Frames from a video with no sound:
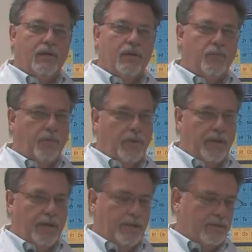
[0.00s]
infrared
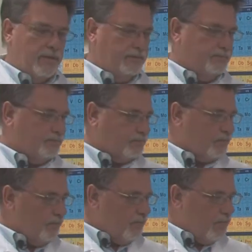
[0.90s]
eyes.
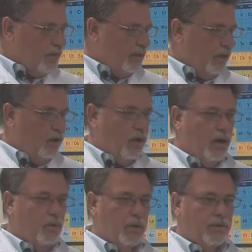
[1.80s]
Now,
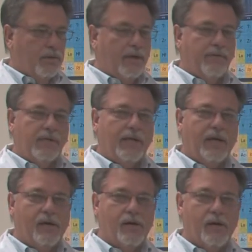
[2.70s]
along with the
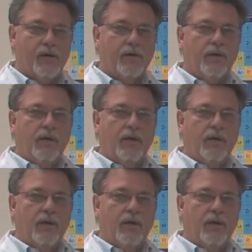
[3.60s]
FTIR,